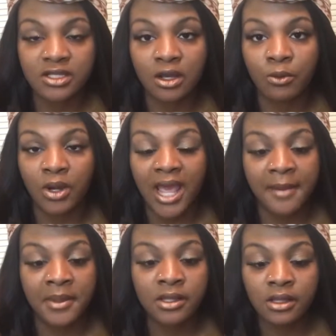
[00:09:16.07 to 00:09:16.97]
what
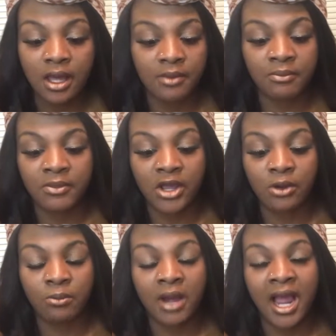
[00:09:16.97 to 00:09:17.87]
happened?
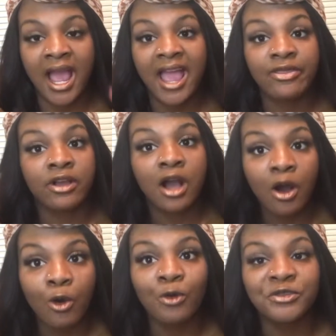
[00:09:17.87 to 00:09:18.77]
I had the
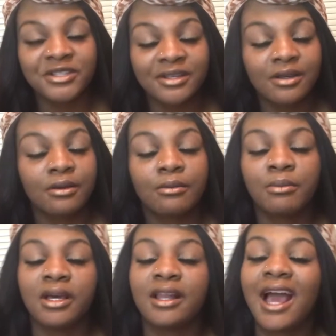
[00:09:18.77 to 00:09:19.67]
goals,
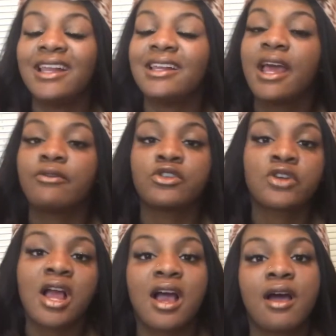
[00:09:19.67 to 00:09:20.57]
but I didn't have the
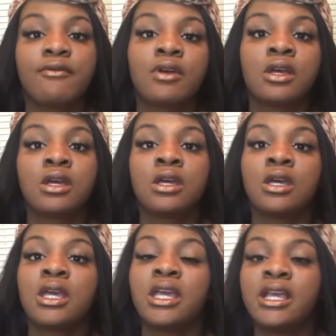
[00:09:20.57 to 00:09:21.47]
drive,
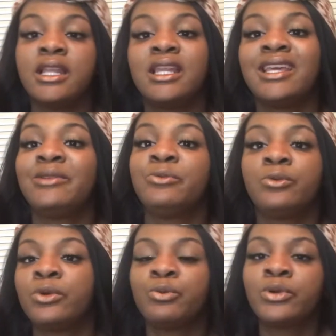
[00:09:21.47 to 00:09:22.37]
and it
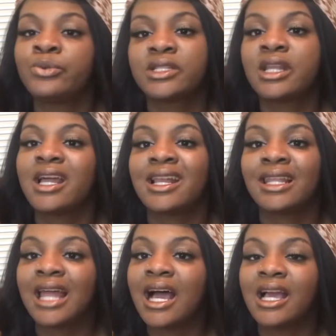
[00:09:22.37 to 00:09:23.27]
was not
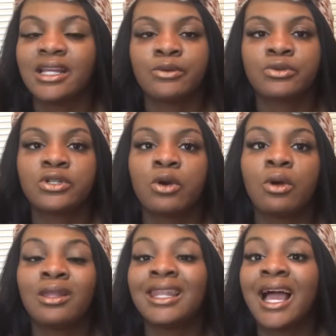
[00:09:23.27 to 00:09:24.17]
aligned. There was
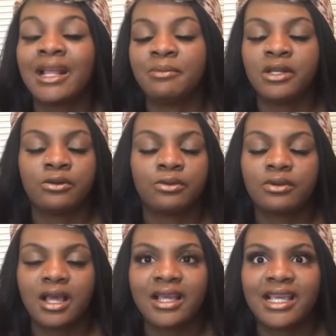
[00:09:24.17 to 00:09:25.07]
no alignment,
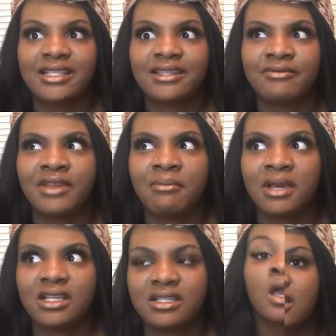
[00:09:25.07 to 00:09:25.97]
I guess, if that
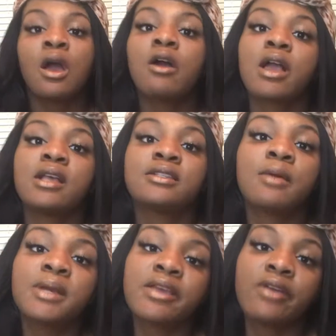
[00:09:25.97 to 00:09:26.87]
makes sense. Okay, so
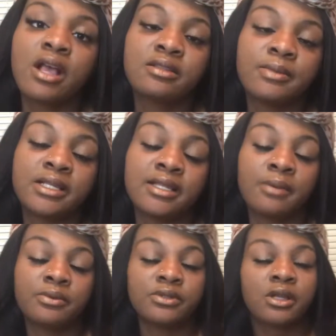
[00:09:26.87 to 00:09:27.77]
I'm gonna give y'all some
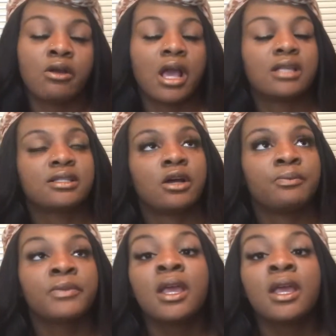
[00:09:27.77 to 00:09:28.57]
examples. Okay, so